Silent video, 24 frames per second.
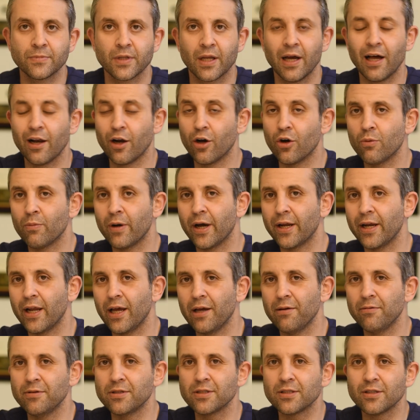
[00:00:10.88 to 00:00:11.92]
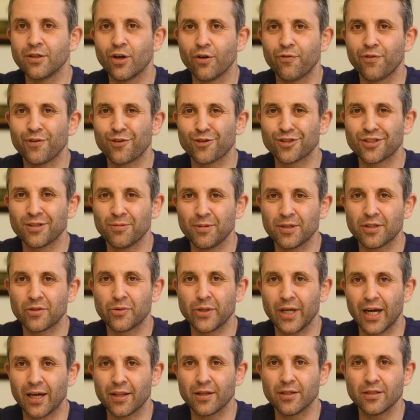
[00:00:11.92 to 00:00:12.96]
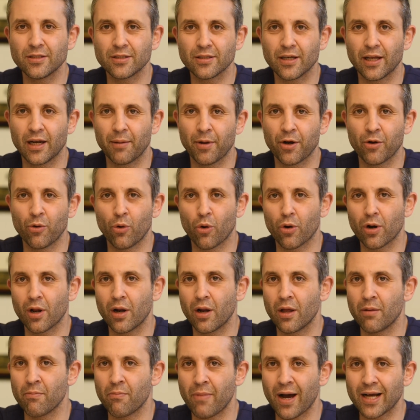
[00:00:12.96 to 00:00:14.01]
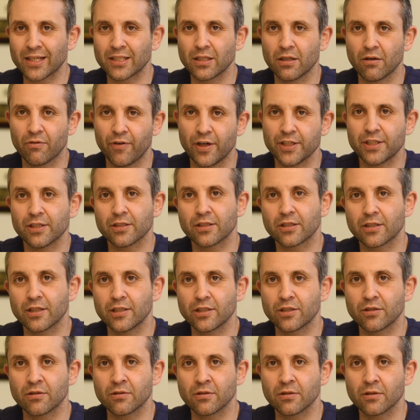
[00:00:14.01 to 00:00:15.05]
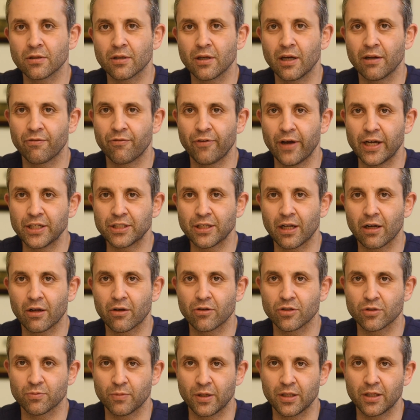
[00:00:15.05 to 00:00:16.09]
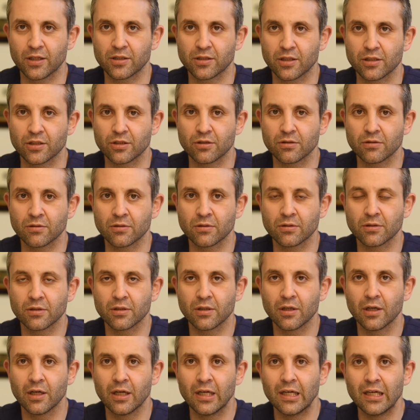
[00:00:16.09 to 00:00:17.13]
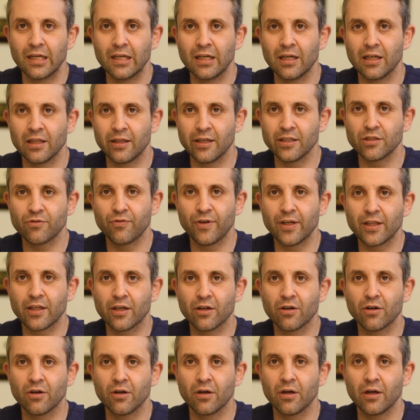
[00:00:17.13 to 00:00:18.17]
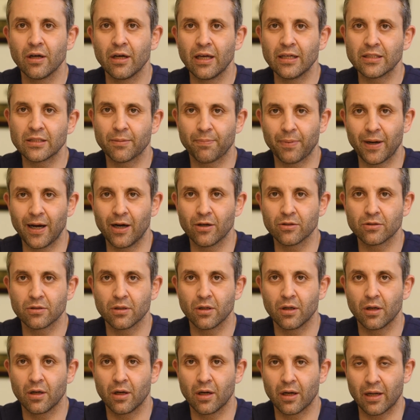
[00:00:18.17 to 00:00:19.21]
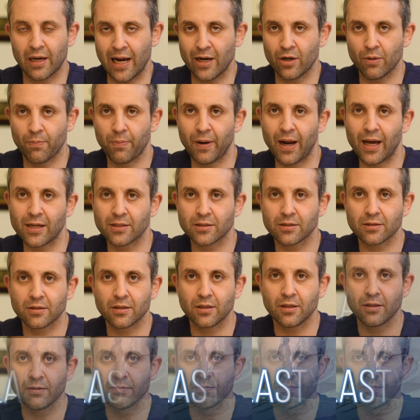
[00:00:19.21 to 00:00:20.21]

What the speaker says: Hello, my name is Neophytos Dimitriadis and I'm an oral and maxillofacial surgeon and facial cosmetic surgeon. This video is about rhinoplasty.